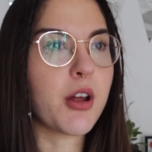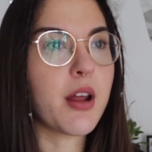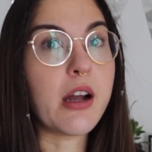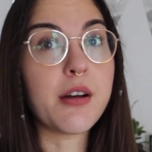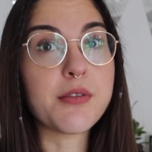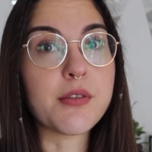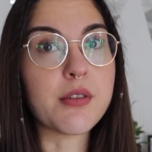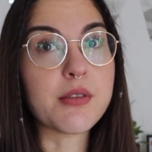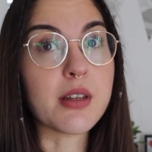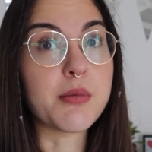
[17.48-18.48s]
gonna have
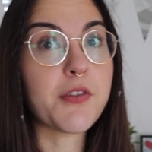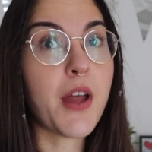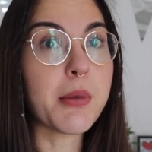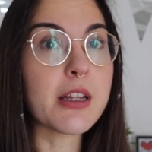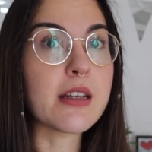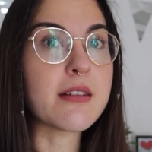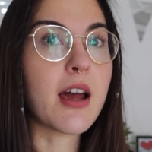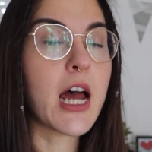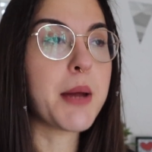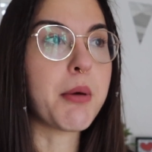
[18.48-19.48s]
some family
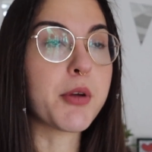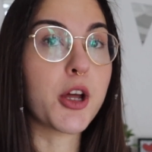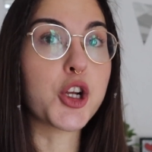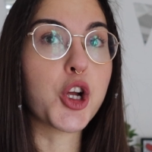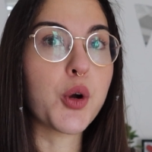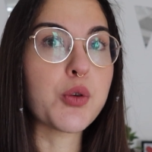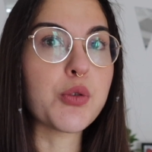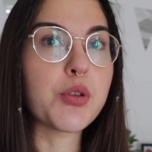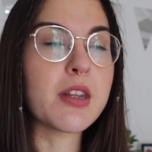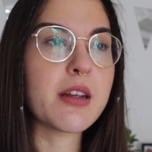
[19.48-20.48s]
time. I'm gonna go
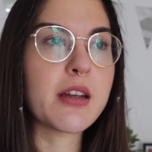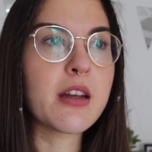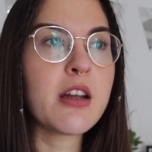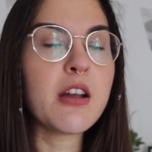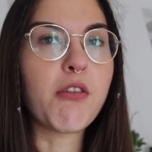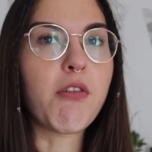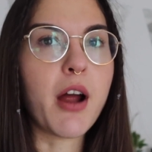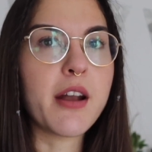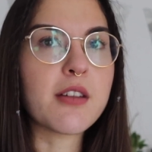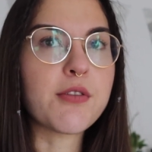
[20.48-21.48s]
to the
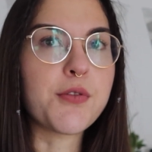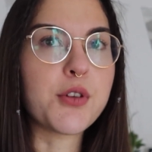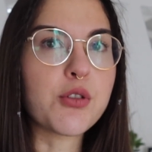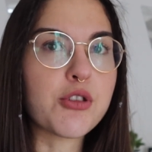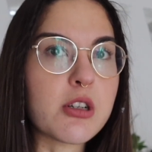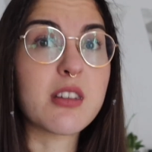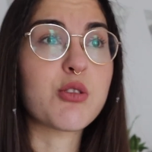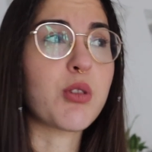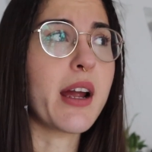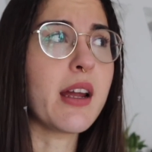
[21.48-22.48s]
Fridays for Future
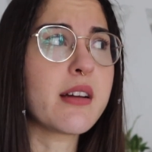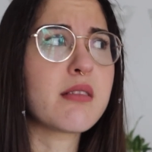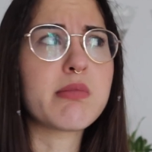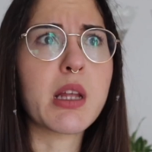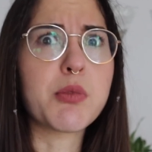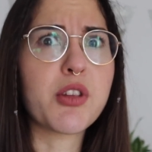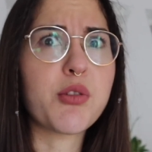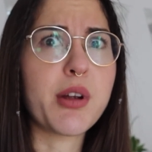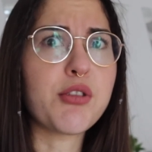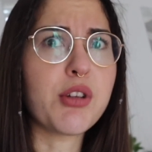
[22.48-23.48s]
strike
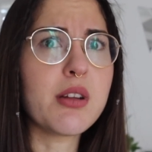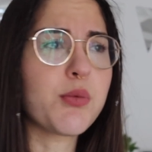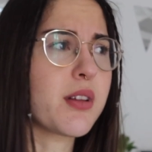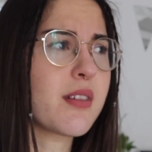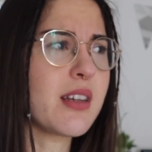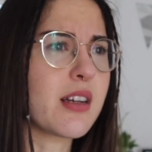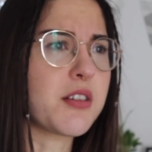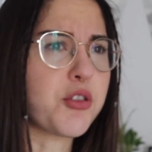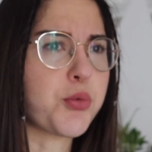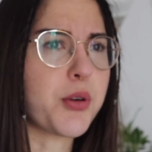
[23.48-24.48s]
demonstration. What's the
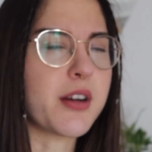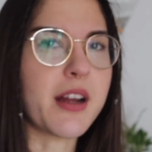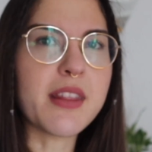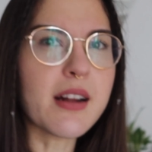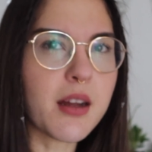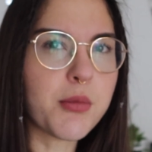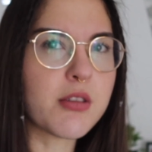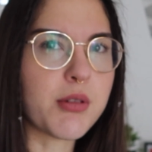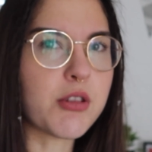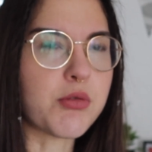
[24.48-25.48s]
English word? I think
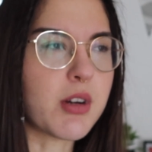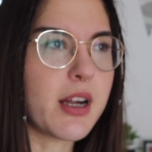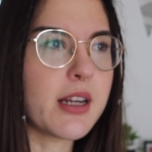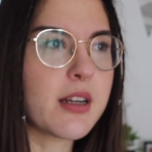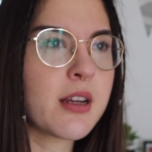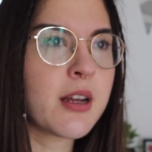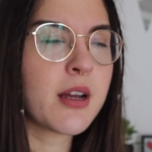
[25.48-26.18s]
demonstration, right?